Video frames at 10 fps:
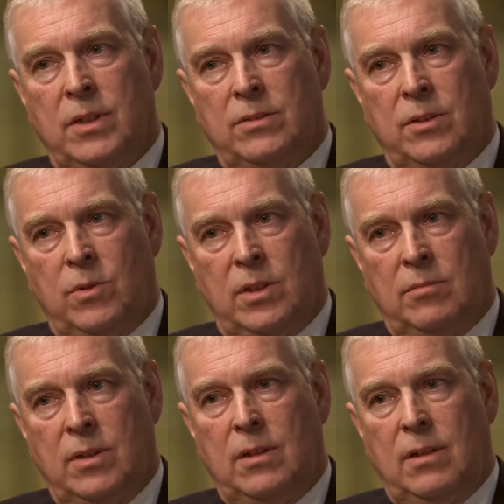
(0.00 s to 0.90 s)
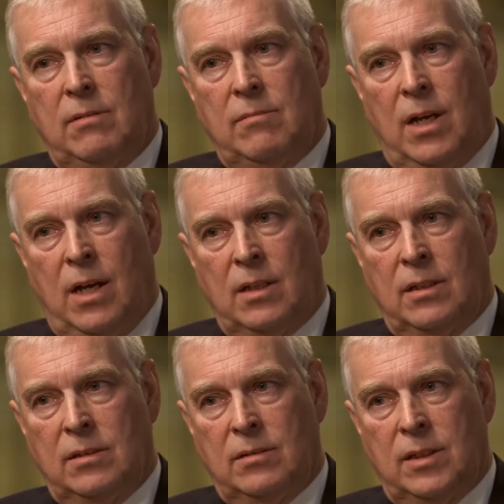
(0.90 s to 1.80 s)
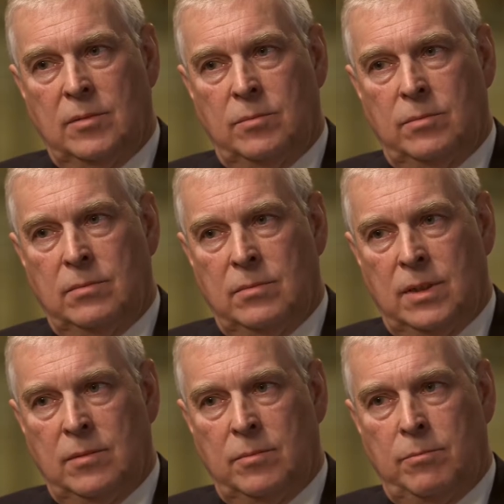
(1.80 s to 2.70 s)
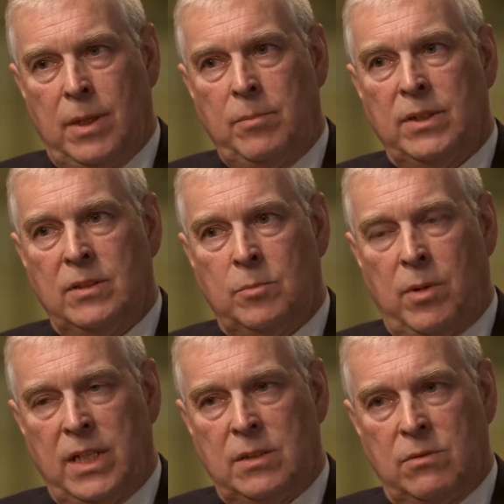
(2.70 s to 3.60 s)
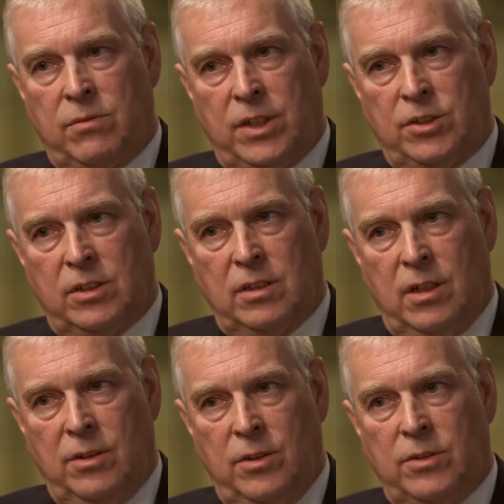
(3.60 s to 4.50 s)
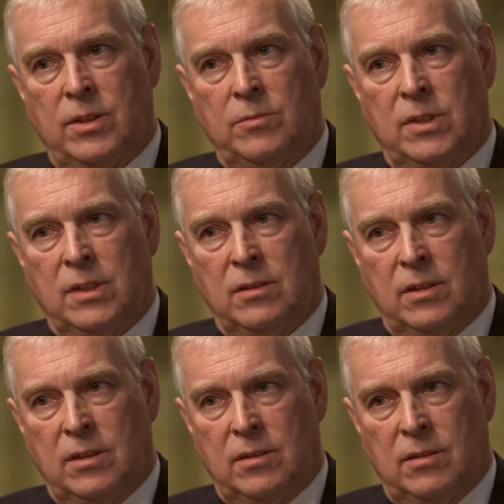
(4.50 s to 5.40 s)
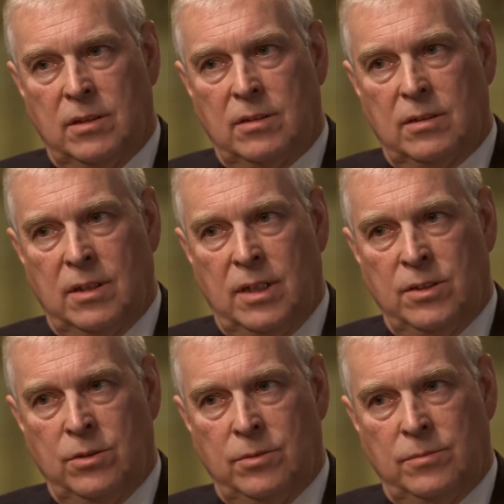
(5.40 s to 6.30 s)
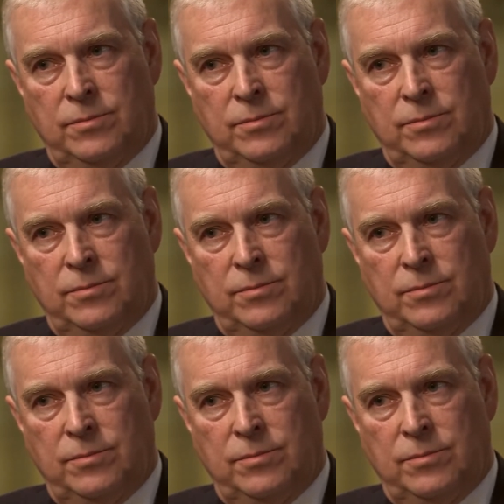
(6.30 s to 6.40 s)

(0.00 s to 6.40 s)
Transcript: as it were, hug, and public displays of affection are not something that I do.